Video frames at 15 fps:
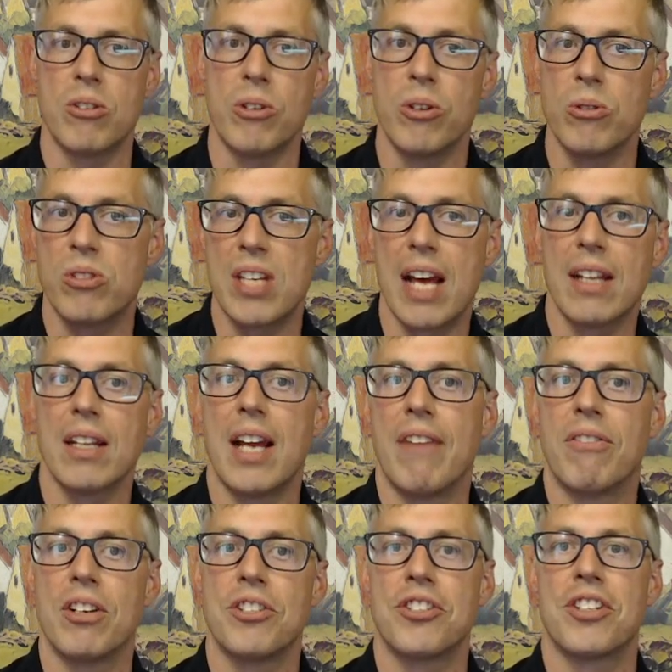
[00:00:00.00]
use that
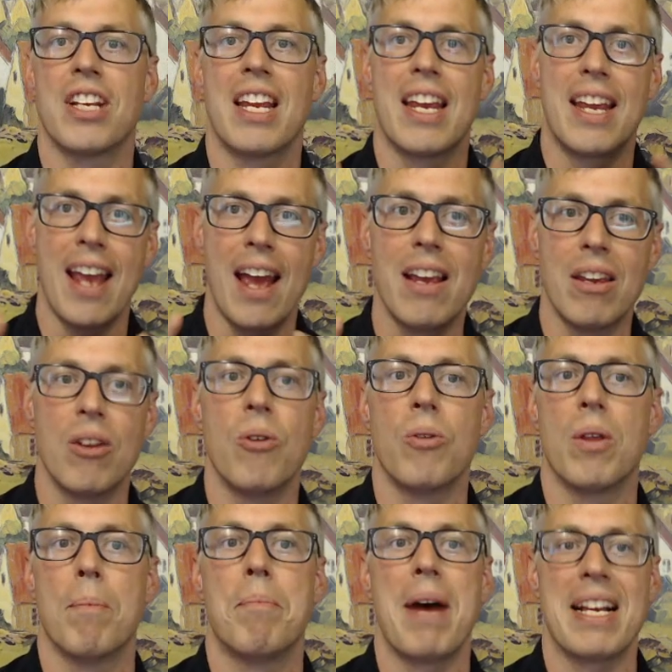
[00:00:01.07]
leverage to get you
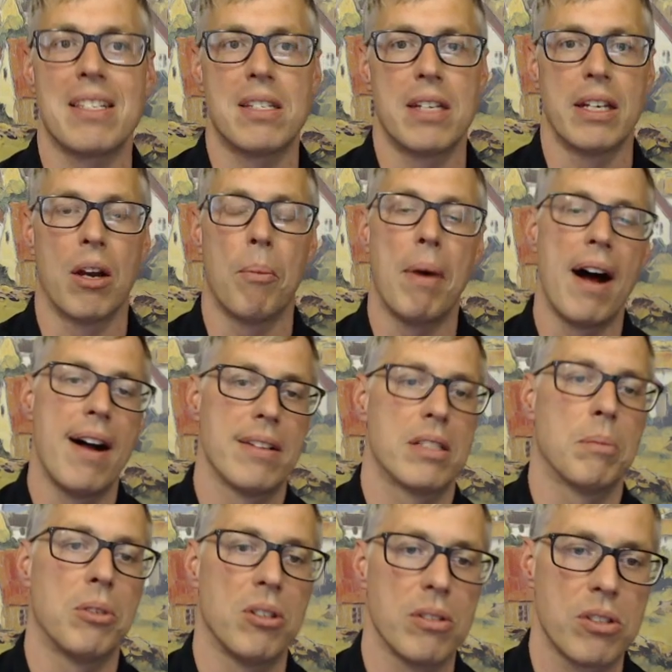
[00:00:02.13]
the best deal possible.